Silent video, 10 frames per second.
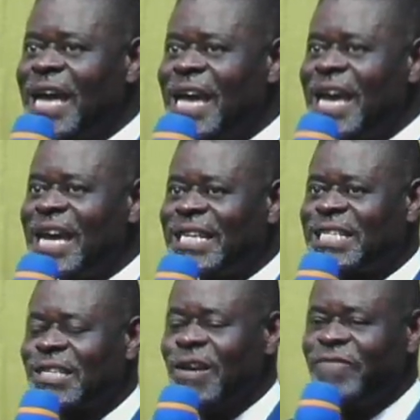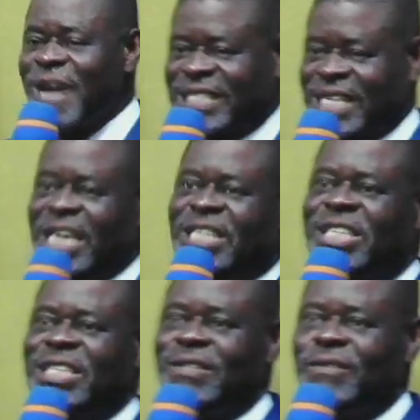8, verse
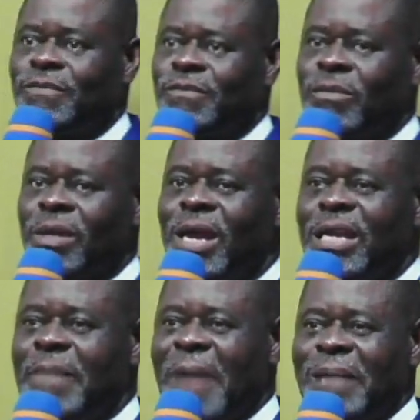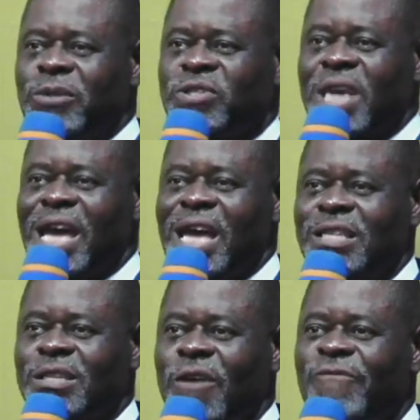18, the Bible says,
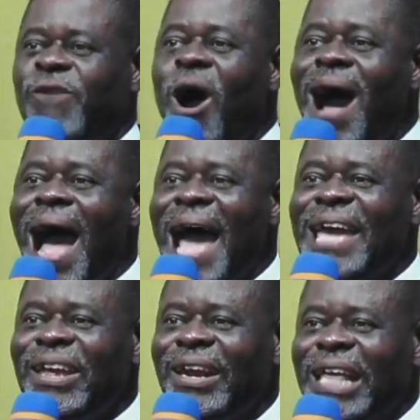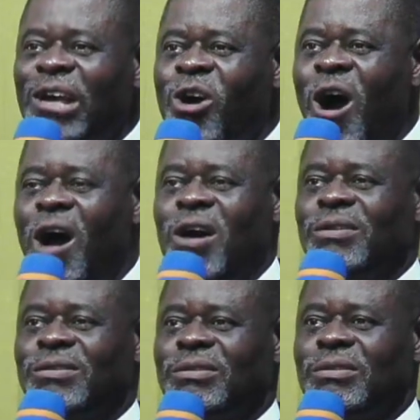for I reckon
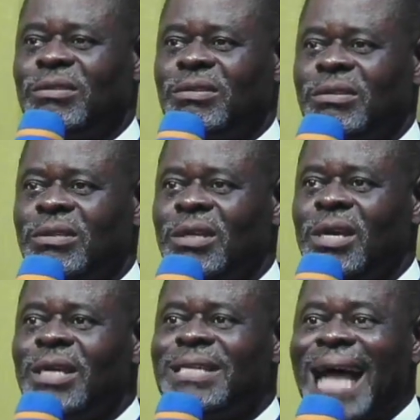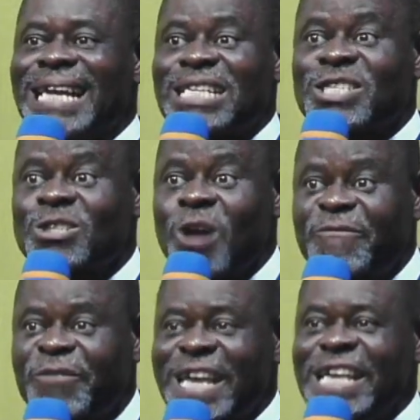that the
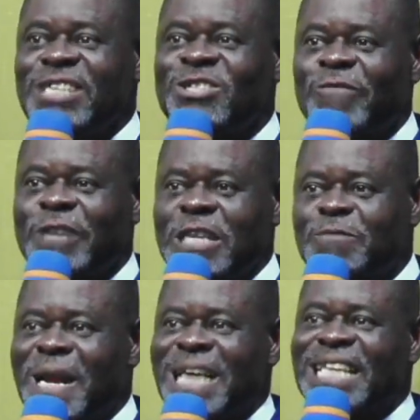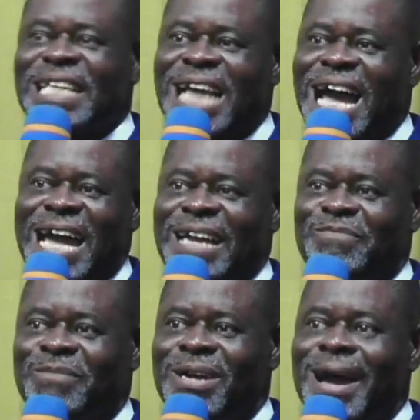sufferings of this present time
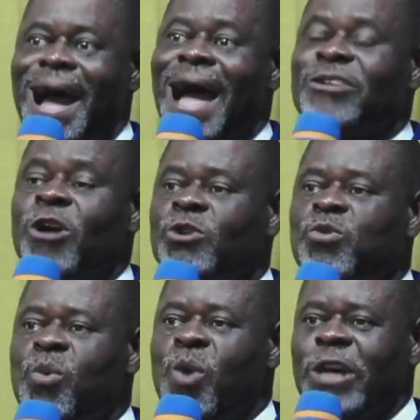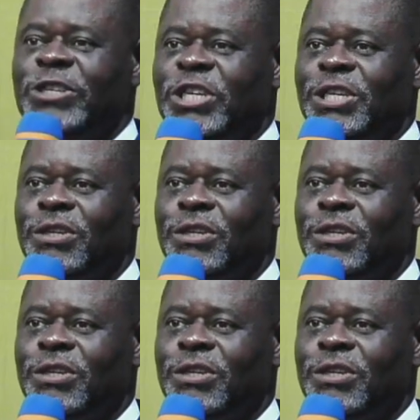are not worthy